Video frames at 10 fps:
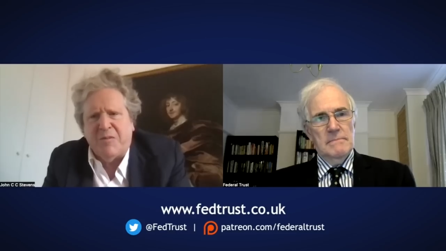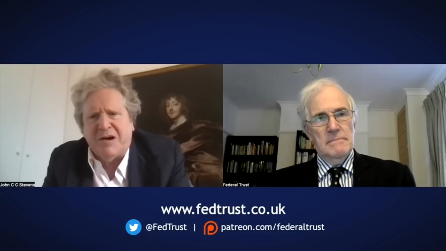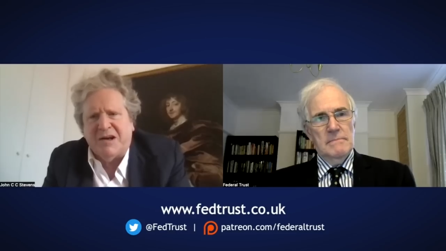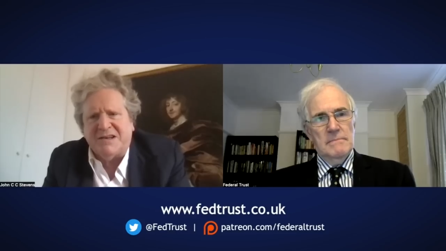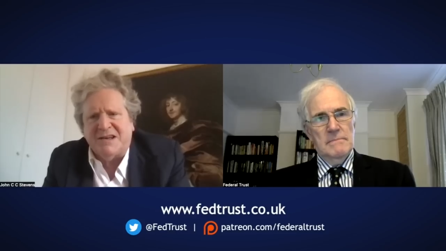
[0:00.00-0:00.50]

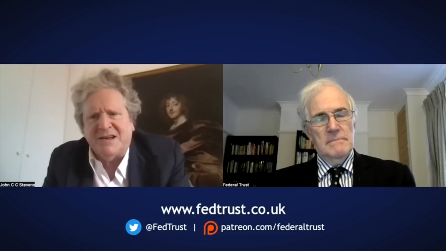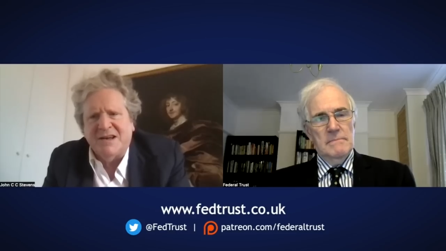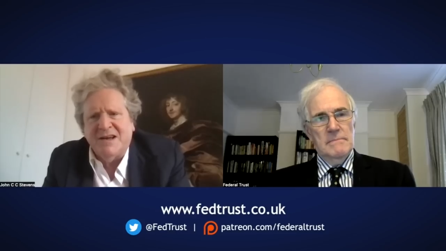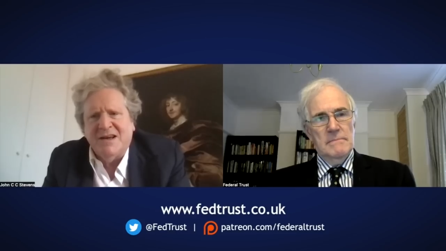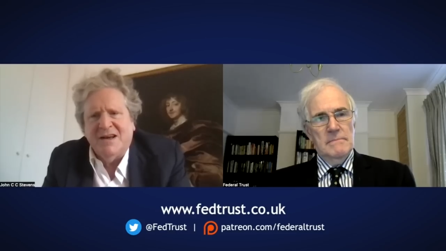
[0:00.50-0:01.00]
Speaker 1: Party,
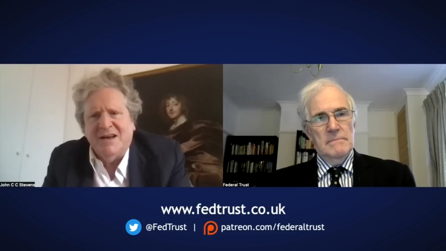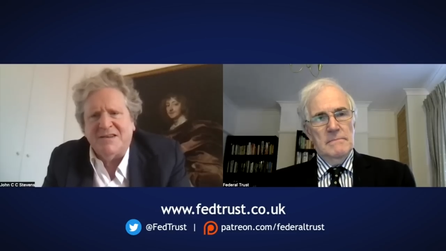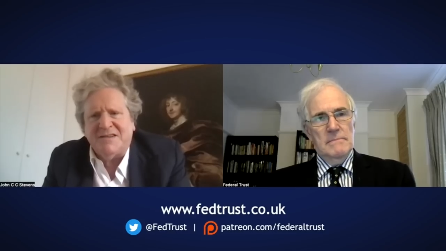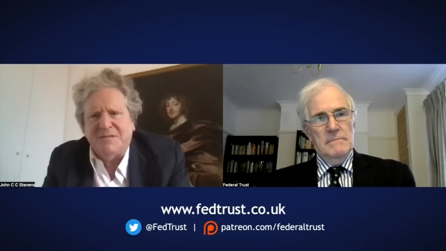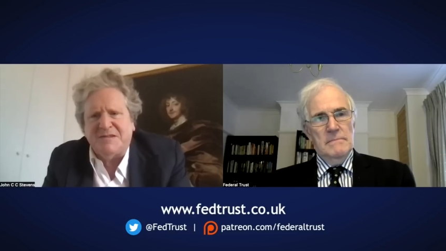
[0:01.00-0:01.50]

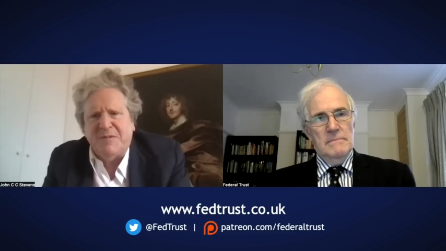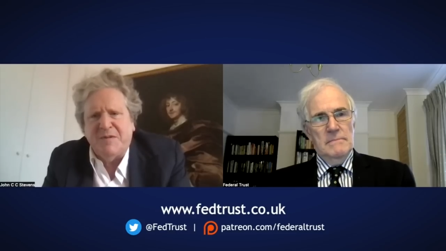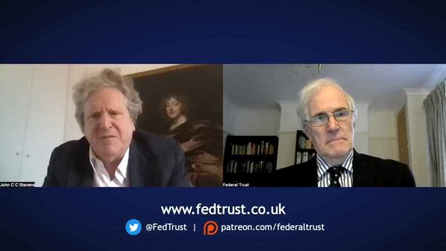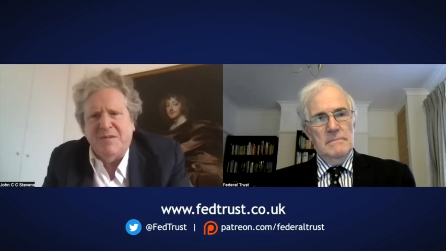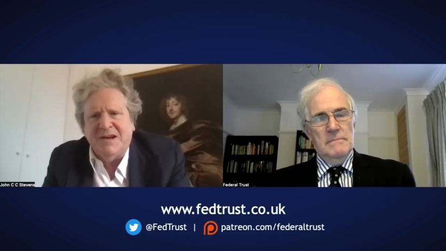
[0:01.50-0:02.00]
seems to
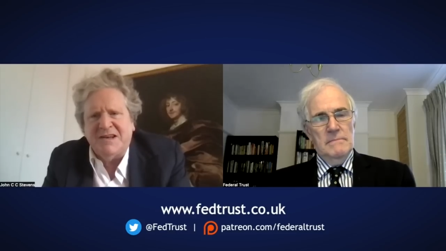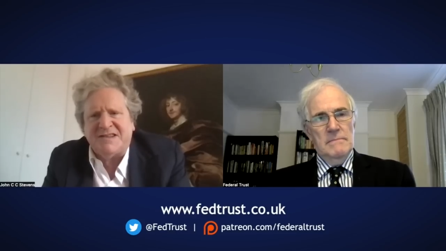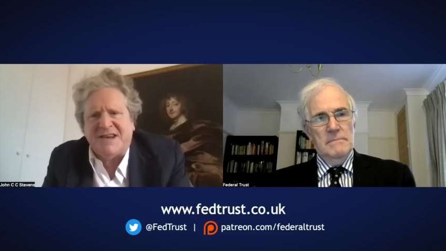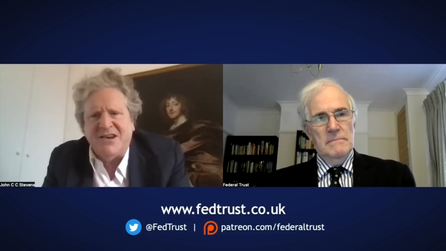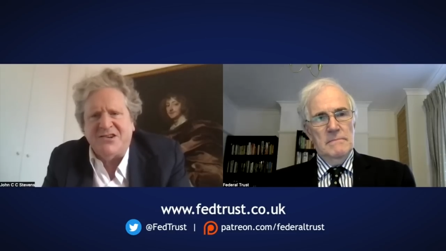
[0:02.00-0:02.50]
be an
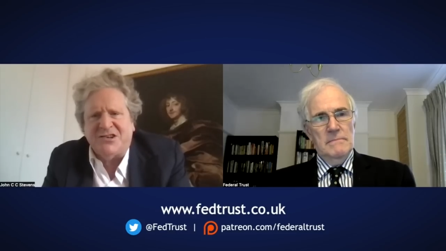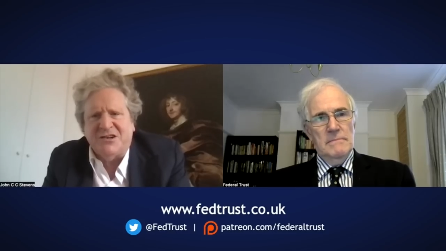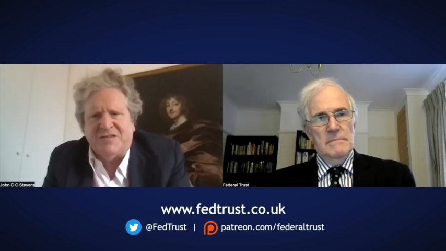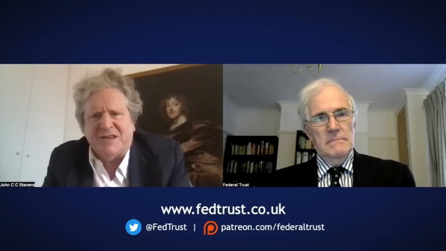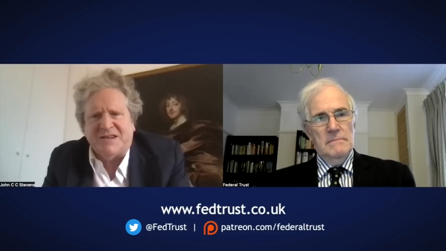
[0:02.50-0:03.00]

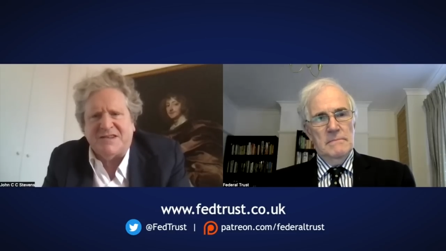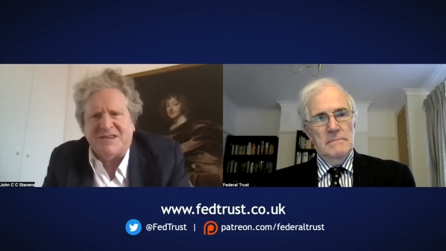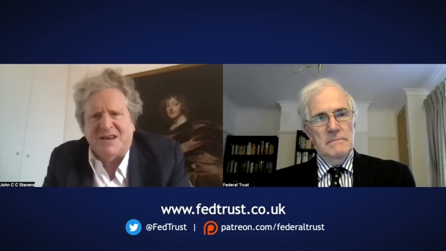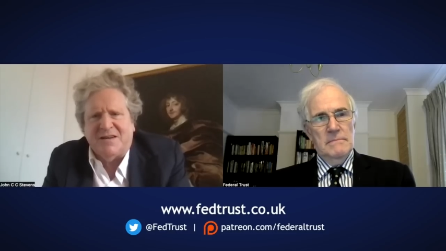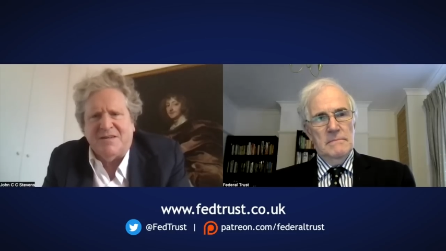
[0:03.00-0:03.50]
extension of
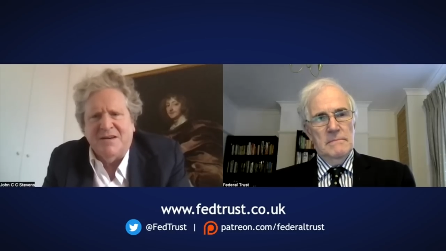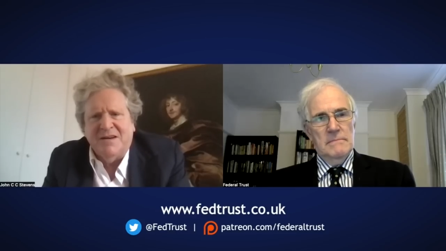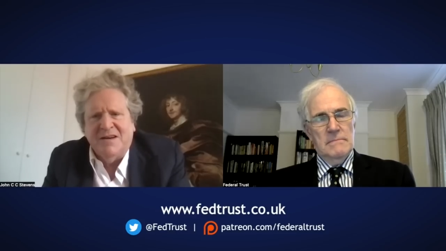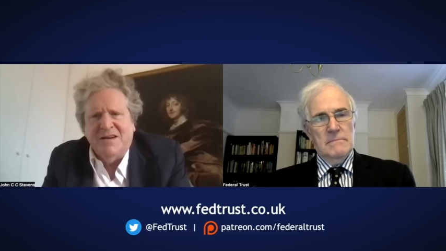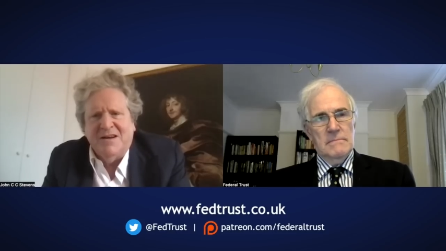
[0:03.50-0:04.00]
this
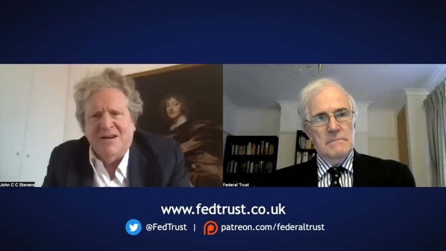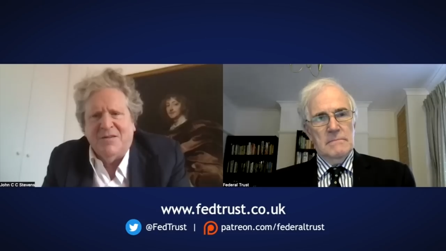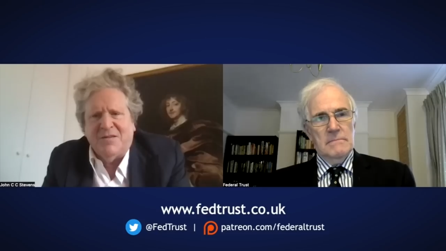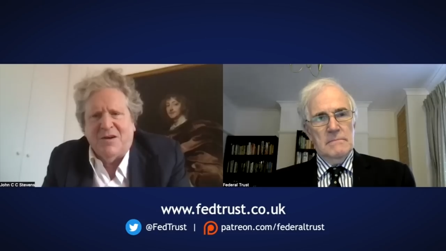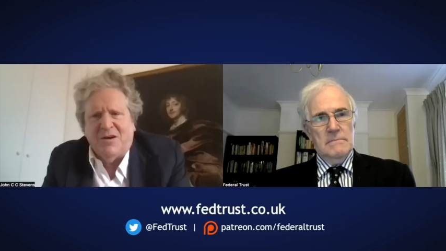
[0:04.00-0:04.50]

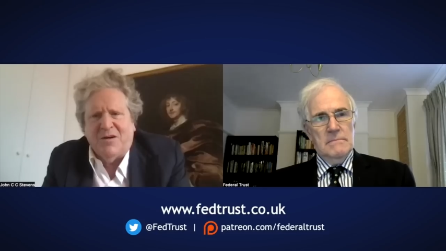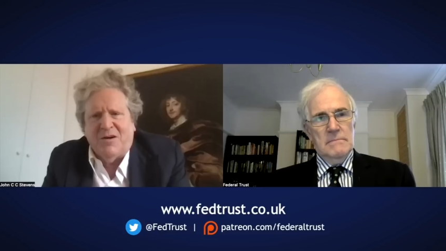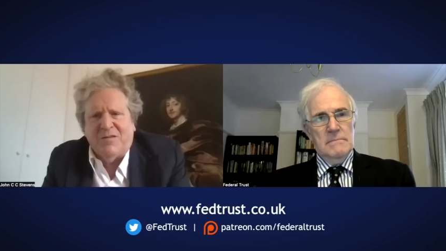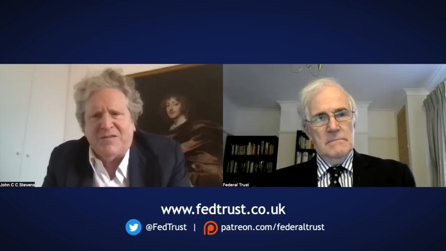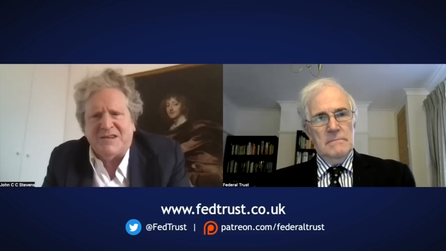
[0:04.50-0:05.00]
of
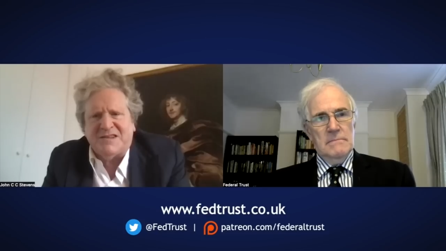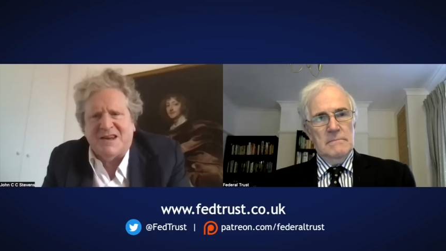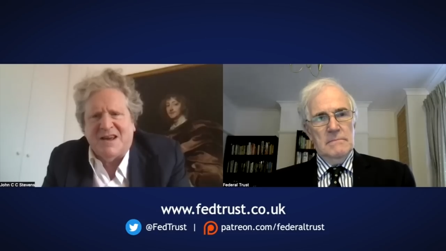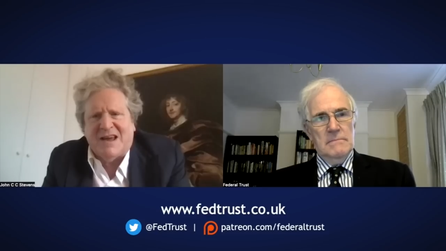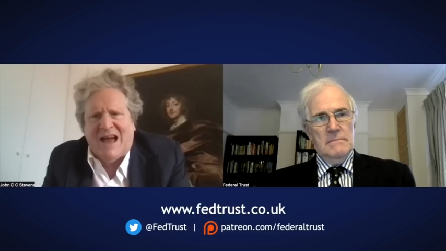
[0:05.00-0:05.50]
of this
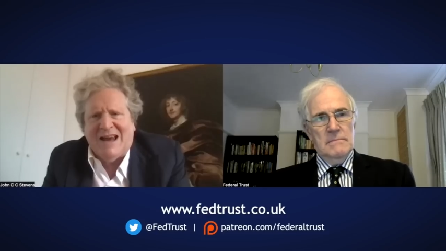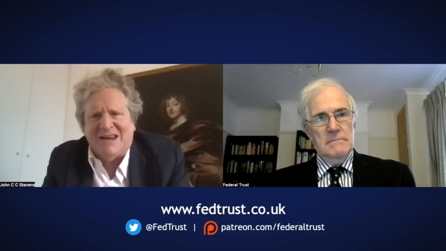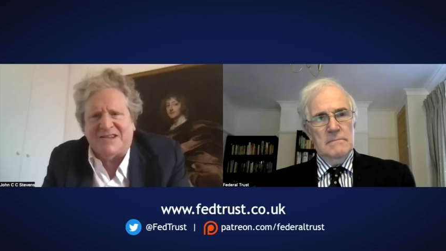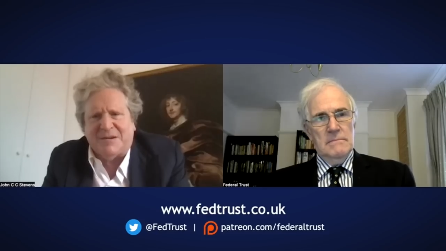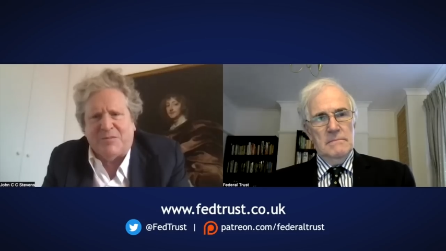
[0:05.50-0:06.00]

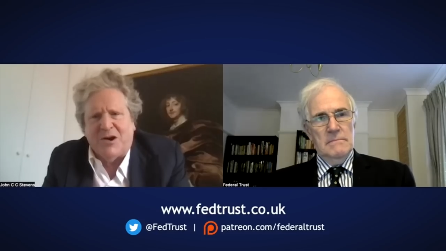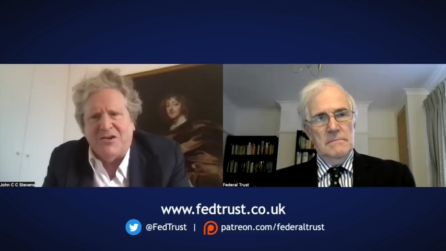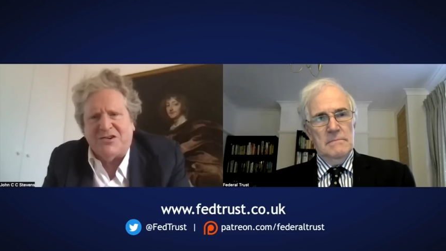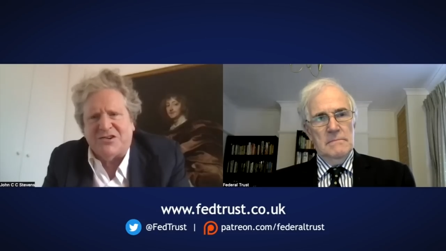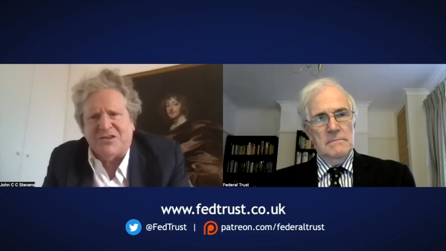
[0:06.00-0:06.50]
callous
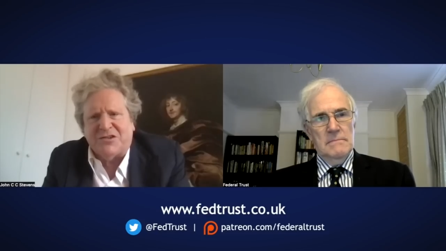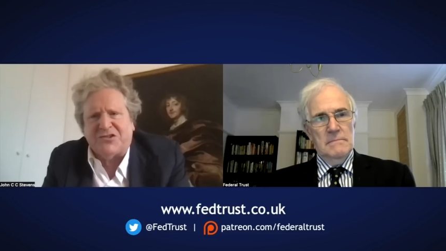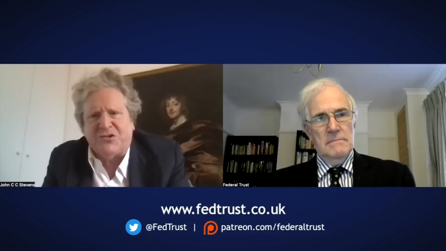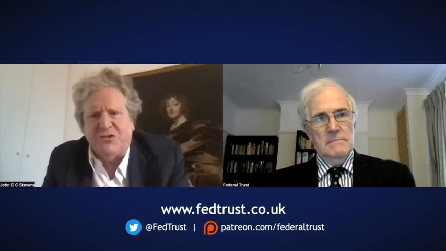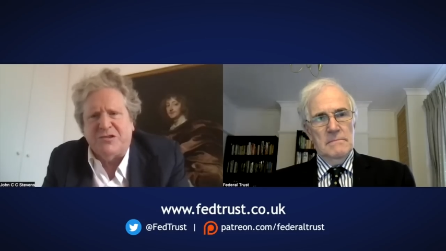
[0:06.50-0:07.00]
approach to
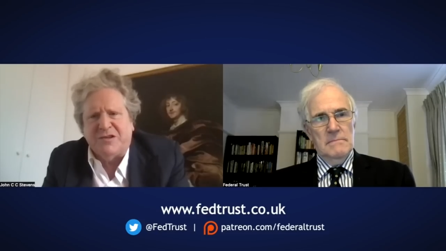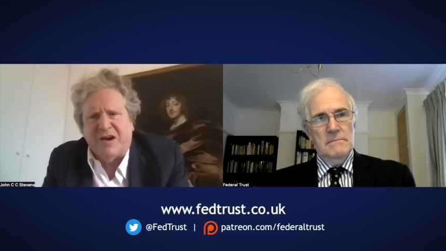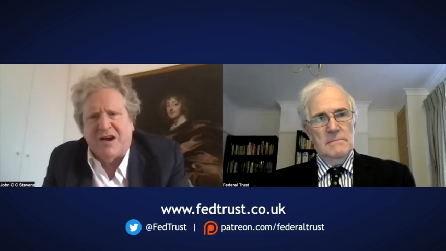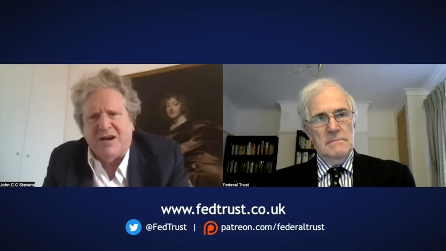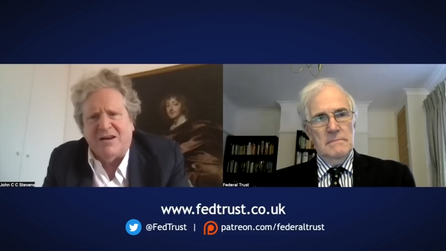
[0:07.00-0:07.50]
the truth
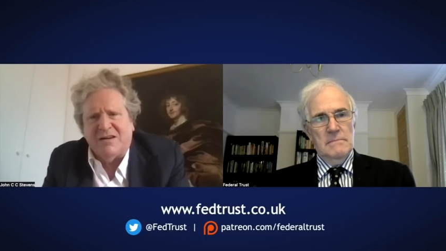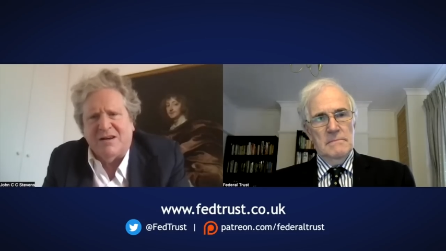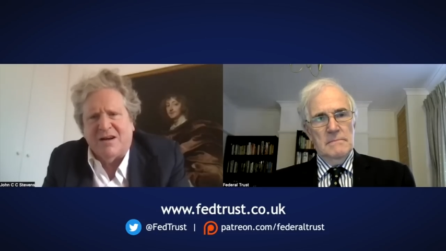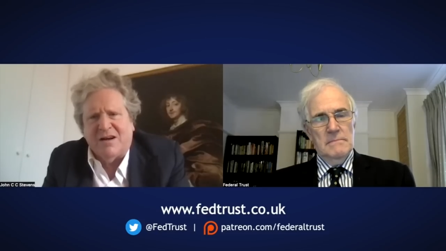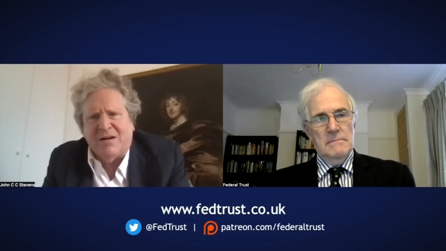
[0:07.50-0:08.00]
of our
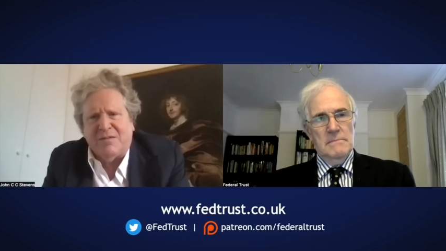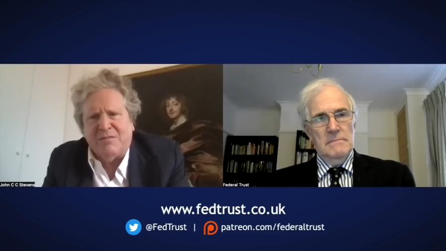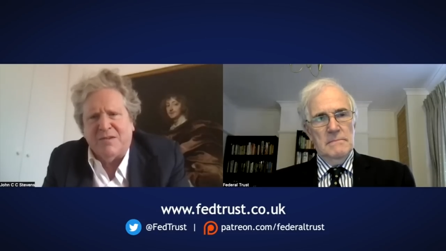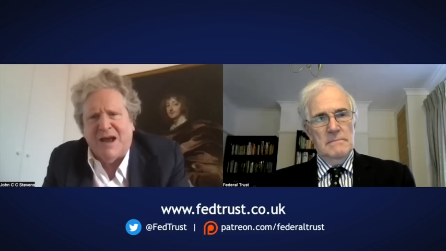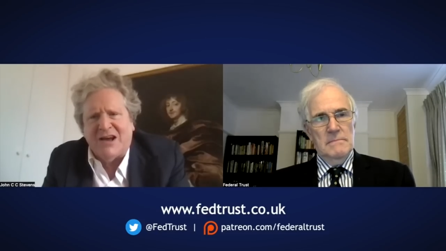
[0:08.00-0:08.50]
our
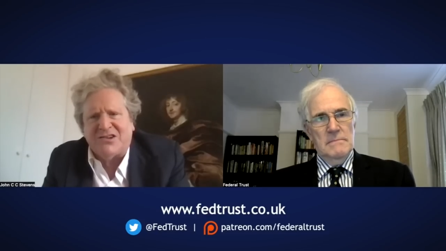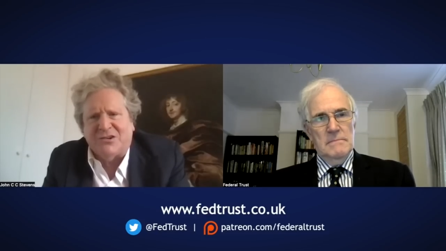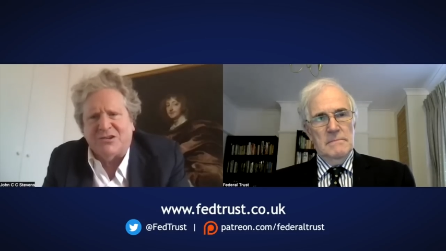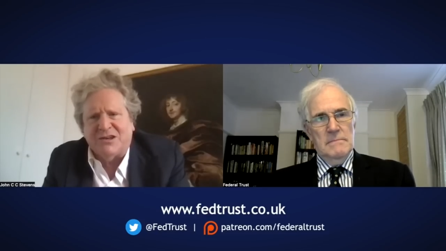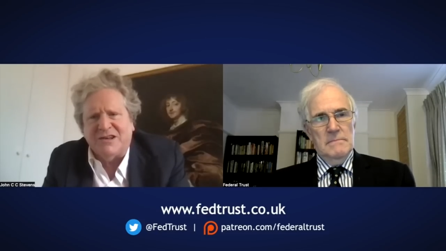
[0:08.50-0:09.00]

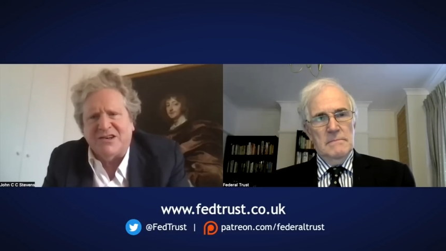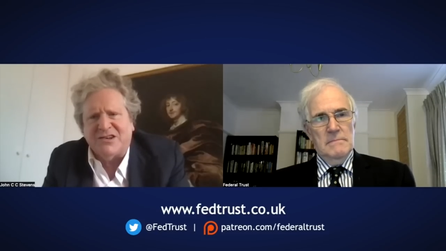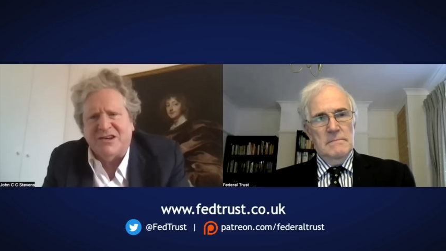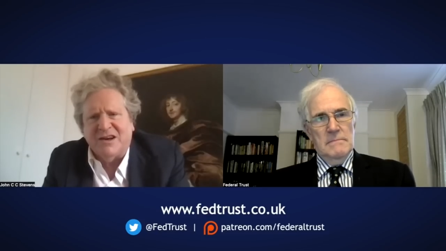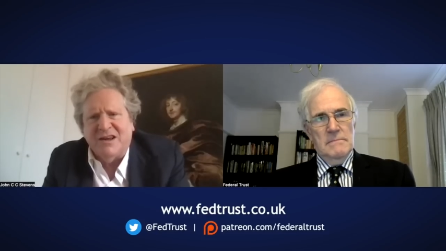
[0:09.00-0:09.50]
national
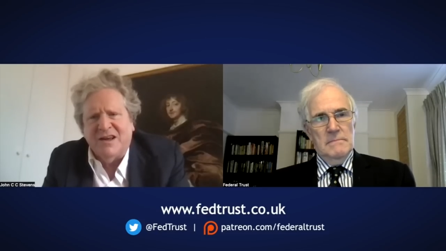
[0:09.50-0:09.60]
condition.